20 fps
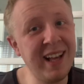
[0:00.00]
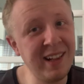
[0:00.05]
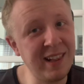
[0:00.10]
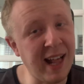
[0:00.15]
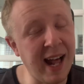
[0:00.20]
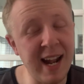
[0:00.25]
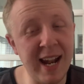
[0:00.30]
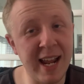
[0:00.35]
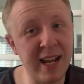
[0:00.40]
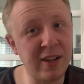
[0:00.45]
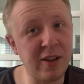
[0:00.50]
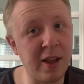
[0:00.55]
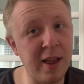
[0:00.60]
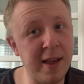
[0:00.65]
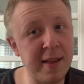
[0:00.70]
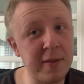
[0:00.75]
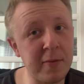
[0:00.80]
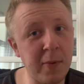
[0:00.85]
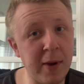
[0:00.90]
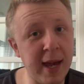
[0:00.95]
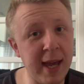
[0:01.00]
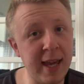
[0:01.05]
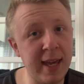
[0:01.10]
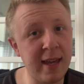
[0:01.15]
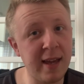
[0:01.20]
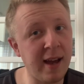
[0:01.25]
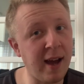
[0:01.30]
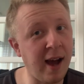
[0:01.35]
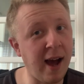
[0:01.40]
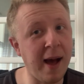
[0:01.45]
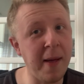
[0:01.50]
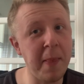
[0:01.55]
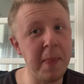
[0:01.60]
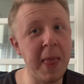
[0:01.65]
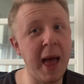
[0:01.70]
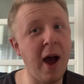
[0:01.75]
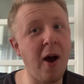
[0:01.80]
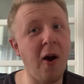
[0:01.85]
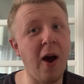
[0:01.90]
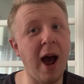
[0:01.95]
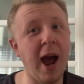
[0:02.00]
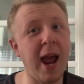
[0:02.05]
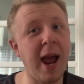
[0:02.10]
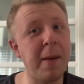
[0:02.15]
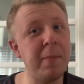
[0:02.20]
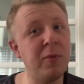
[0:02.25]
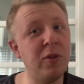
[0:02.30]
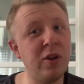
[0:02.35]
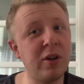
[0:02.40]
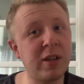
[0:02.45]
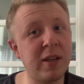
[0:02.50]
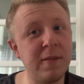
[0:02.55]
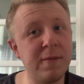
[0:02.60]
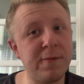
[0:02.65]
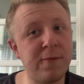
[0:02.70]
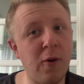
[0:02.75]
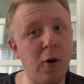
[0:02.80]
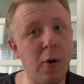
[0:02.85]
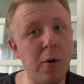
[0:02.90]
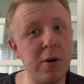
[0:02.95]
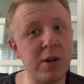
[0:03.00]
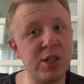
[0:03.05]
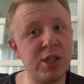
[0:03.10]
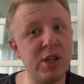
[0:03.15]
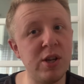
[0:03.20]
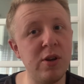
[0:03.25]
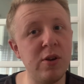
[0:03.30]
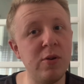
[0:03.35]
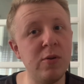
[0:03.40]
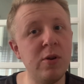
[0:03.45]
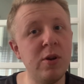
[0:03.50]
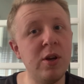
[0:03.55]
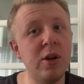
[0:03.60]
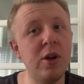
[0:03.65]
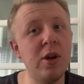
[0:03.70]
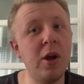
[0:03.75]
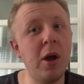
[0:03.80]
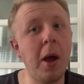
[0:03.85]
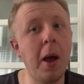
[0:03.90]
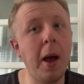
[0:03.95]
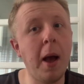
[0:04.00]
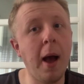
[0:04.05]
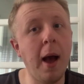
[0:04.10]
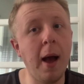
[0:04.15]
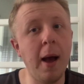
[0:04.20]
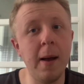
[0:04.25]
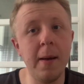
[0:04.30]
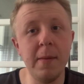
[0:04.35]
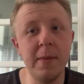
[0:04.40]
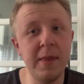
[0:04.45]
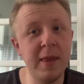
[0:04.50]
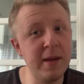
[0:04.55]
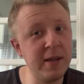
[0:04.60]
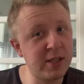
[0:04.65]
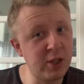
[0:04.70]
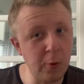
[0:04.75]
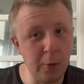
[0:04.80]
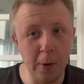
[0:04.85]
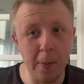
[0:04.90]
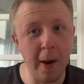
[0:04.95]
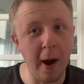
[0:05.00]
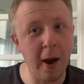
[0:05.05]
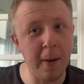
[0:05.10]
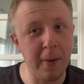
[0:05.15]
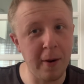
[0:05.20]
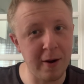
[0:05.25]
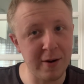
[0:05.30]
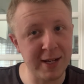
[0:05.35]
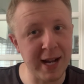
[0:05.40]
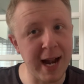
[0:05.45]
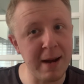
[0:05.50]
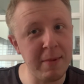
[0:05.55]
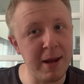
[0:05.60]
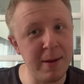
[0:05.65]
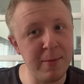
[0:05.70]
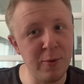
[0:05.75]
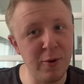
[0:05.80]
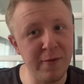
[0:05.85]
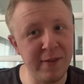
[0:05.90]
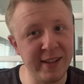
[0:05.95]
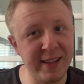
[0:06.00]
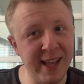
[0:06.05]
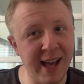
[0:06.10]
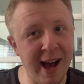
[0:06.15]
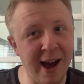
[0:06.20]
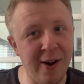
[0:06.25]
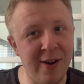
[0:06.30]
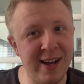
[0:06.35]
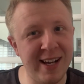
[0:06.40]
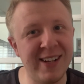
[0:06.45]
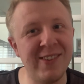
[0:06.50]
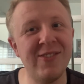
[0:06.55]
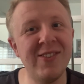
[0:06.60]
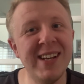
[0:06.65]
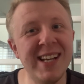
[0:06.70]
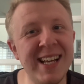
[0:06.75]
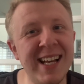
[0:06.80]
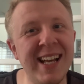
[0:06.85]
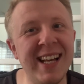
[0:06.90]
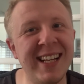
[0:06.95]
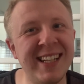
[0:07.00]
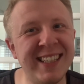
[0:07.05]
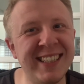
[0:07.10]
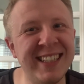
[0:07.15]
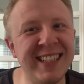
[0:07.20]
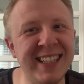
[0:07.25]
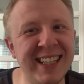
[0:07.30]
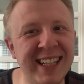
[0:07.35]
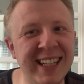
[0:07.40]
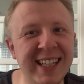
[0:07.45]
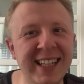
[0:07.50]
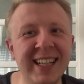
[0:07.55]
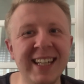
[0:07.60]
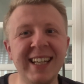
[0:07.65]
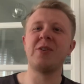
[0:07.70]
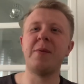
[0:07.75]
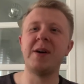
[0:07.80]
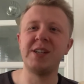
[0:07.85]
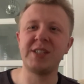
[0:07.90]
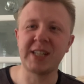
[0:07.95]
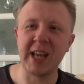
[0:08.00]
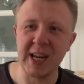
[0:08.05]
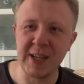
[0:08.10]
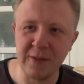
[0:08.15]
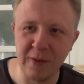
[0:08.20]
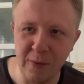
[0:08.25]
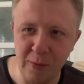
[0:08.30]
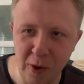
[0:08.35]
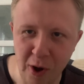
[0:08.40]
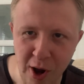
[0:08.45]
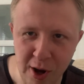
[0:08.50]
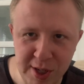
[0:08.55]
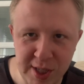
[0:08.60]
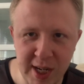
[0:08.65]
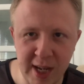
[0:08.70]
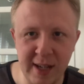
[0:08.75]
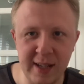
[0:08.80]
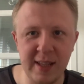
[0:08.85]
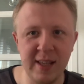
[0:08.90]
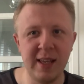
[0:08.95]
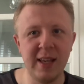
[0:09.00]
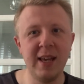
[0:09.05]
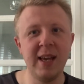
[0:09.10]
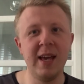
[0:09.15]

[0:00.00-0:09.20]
I got out of the way. Now I am looking forward to the Super Mario Bros. Animated movie now. Thank you so much, guys, for watching.